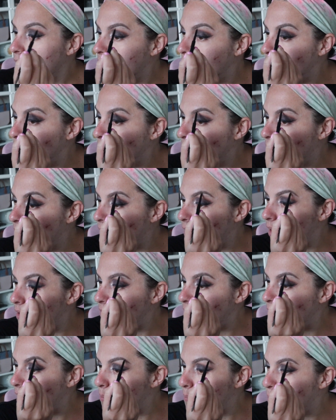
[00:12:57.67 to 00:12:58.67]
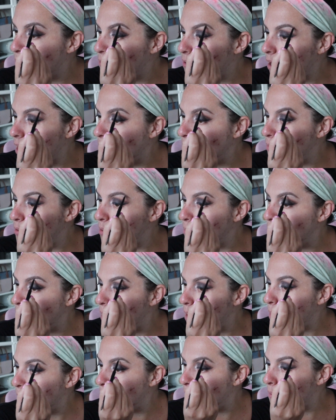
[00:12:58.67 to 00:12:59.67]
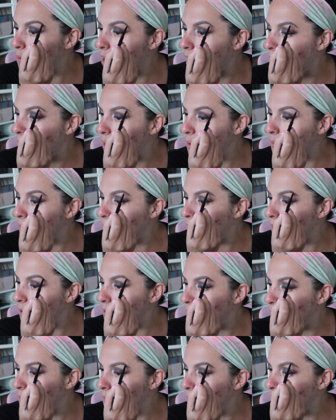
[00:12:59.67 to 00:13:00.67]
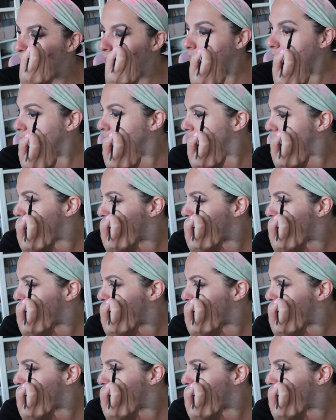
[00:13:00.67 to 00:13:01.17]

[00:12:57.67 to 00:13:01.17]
We all have that problem brow, don't we?